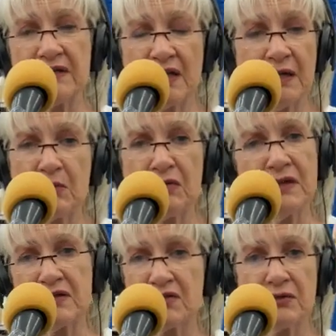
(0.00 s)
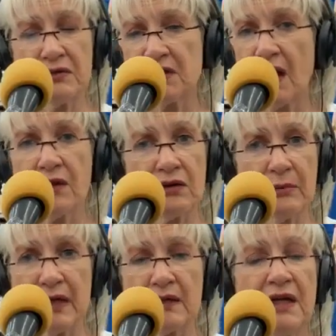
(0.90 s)
every time you hit a certain dollar
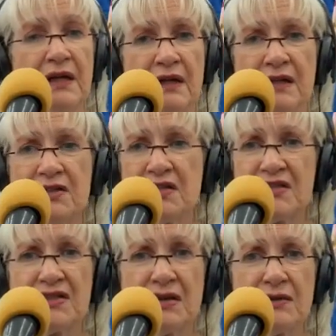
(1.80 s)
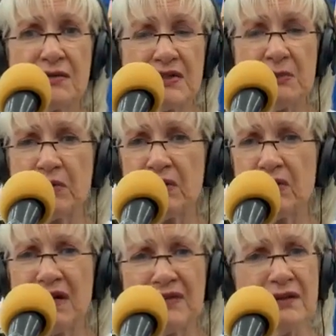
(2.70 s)
amount. It's just so simple.
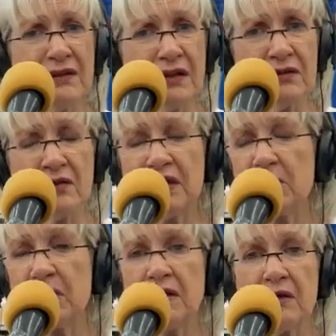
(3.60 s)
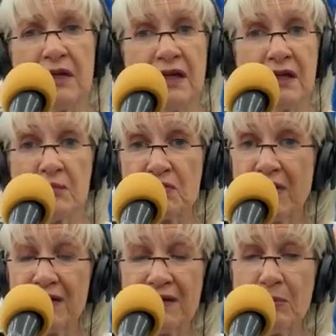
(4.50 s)
You don't have to look on your email. It comes
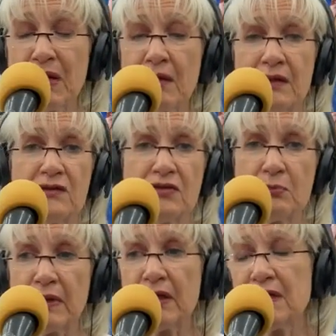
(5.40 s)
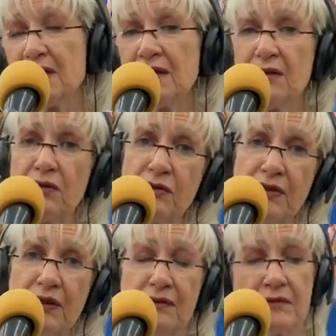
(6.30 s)
right in the mail, and you bring it in and
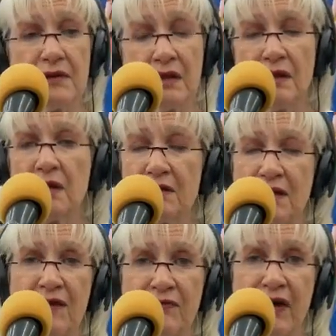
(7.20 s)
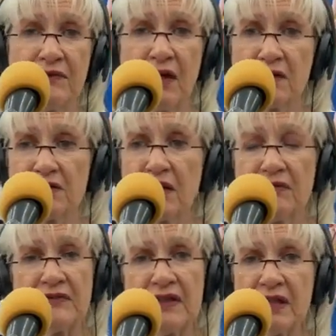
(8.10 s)
use it and take $5
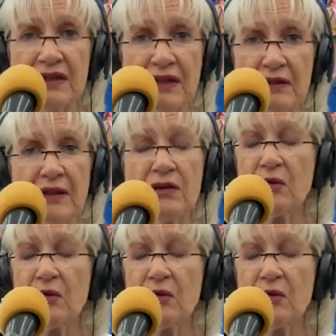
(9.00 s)
off of anything that